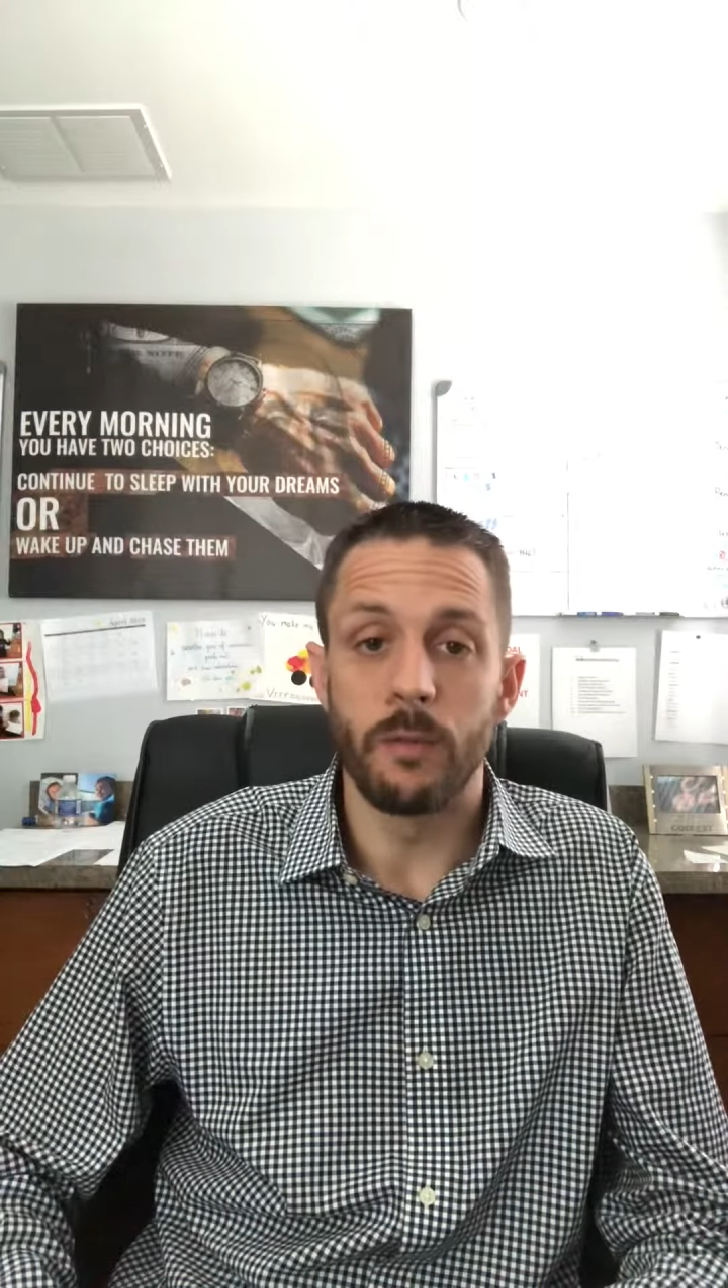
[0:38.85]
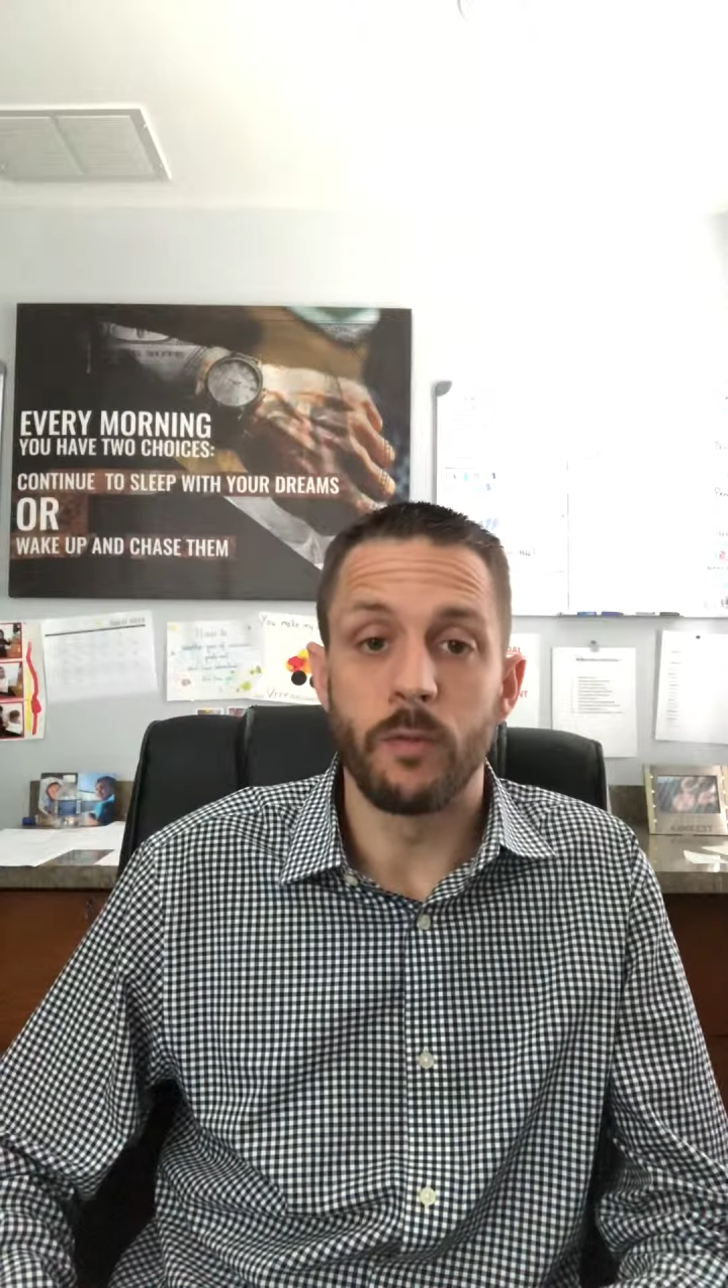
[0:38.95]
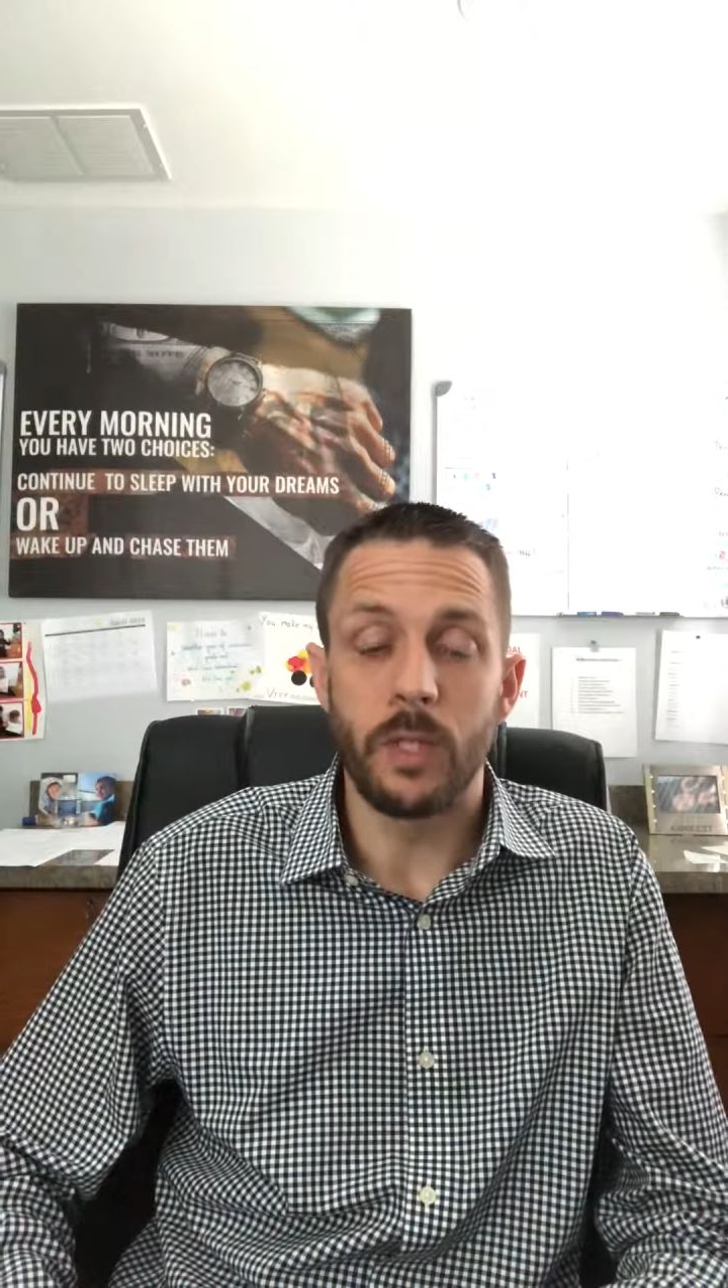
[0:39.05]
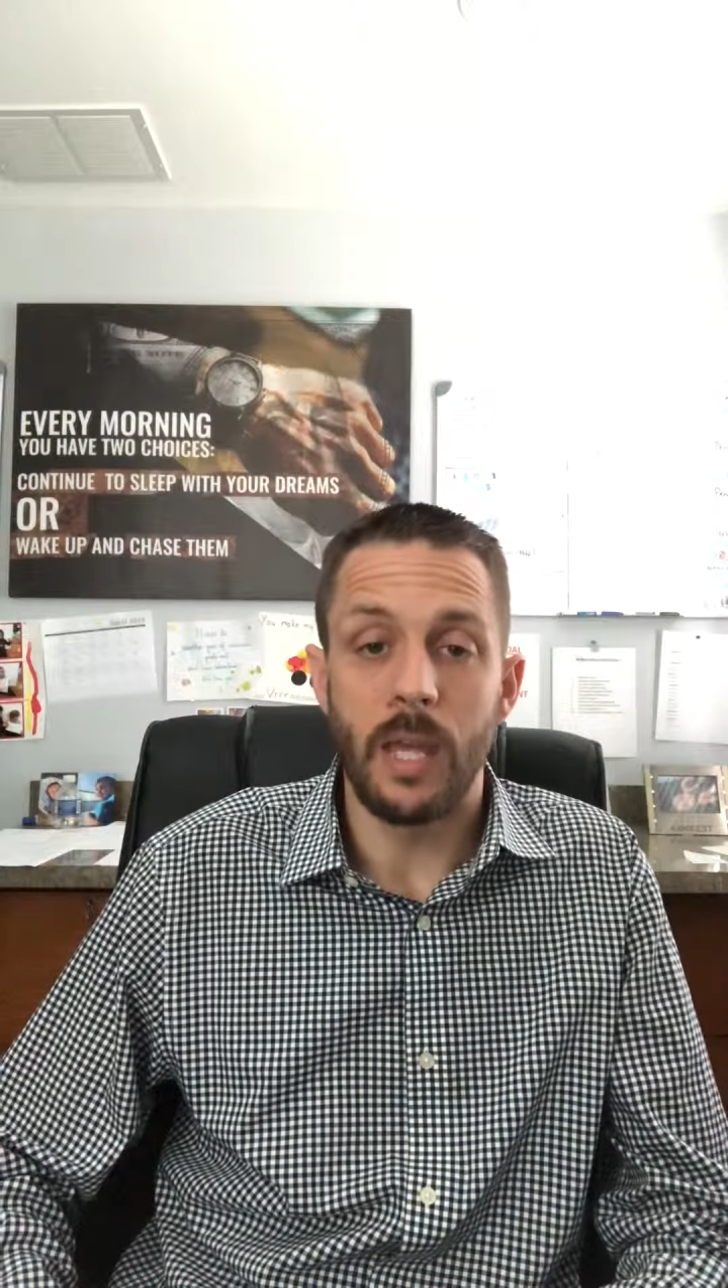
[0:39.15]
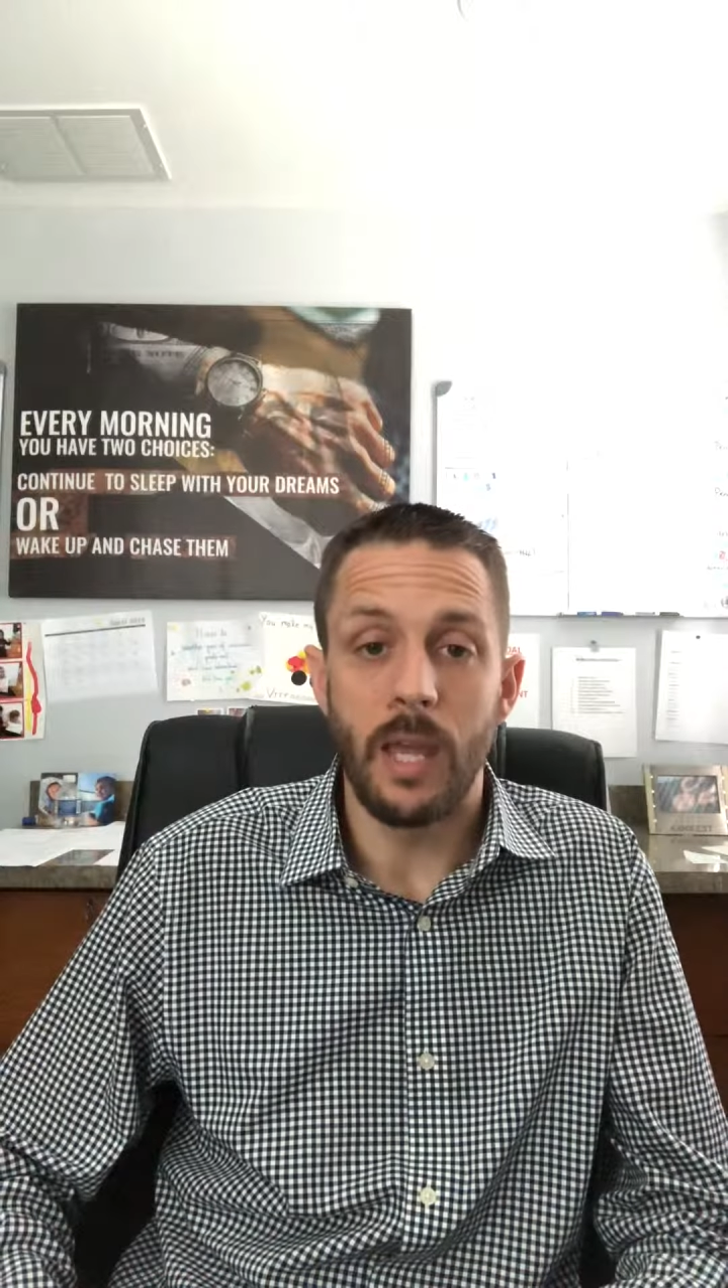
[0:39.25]
If
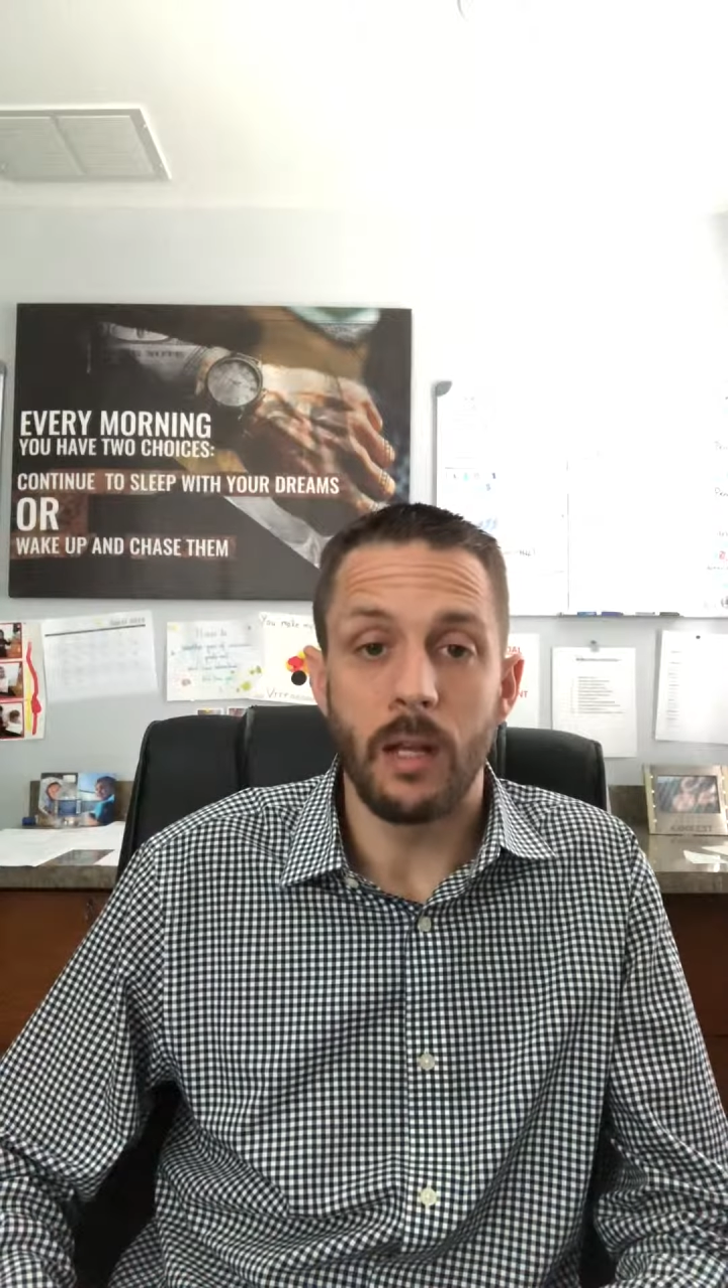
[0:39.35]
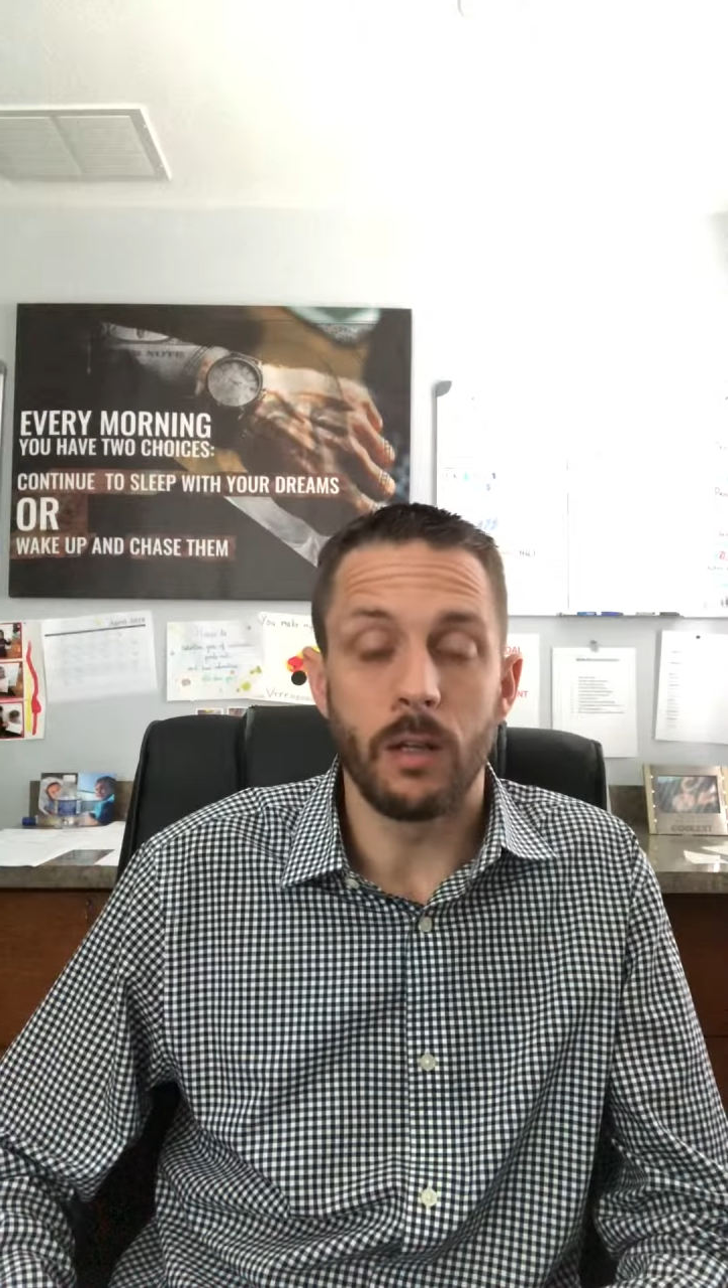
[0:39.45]
you can't,